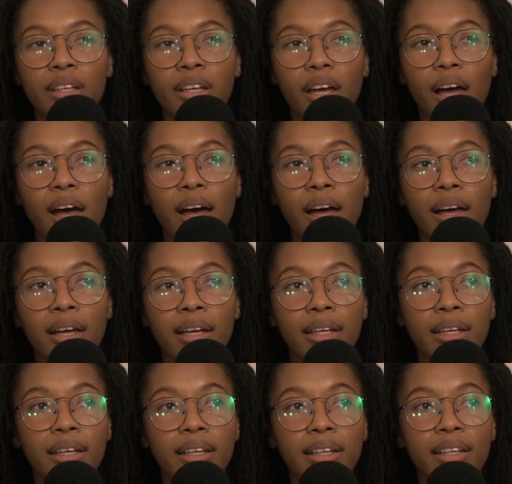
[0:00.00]

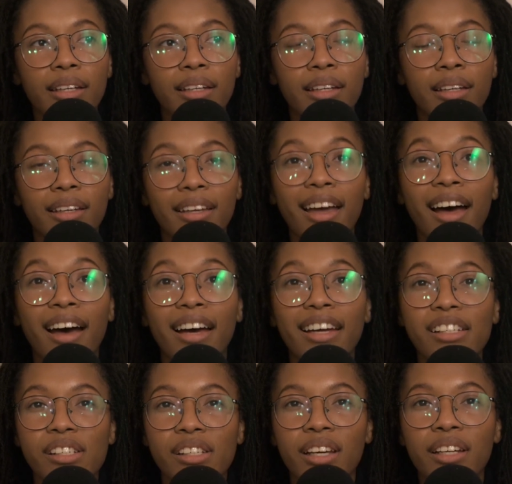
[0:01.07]
I
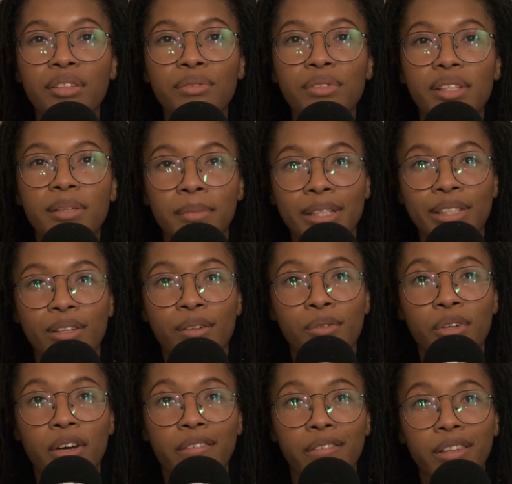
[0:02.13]
just kind of see myself
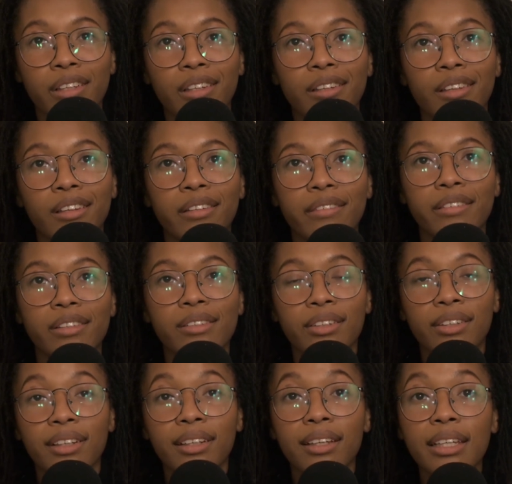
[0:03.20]
traveling a lot in the future,
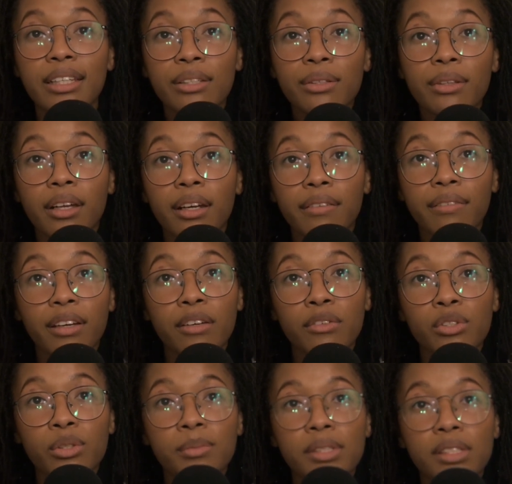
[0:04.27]
and I can't do that if I have
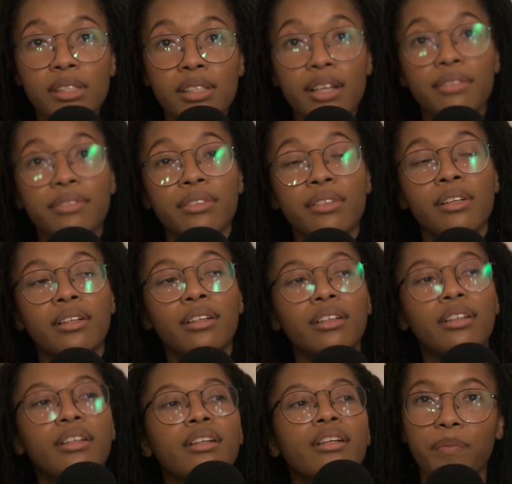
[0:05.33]
so much stuff.
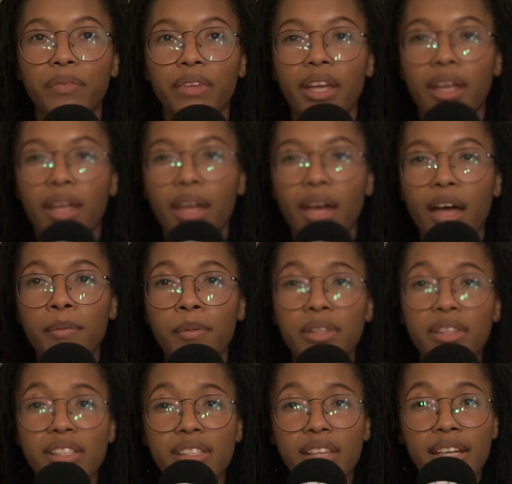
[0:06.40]
I put
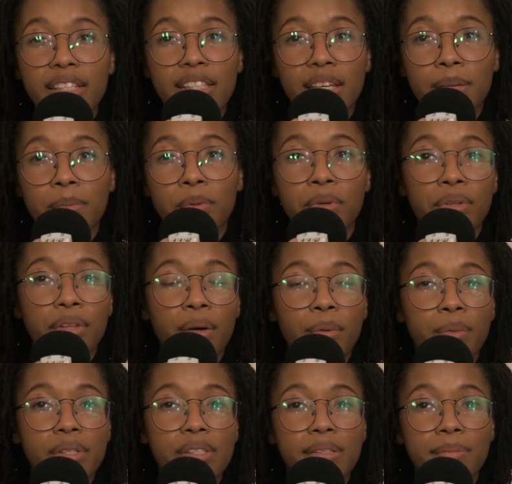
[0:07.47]
the side table that
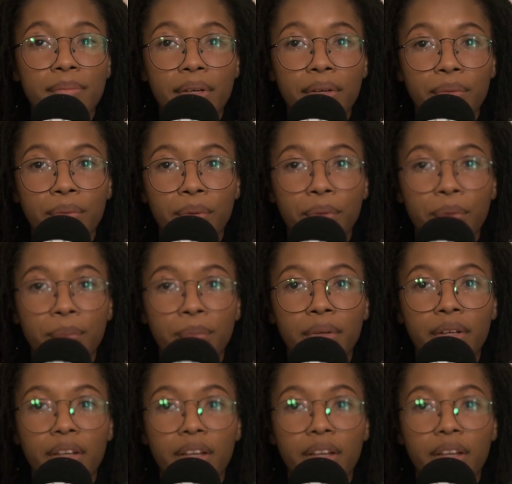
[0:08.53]
was in my room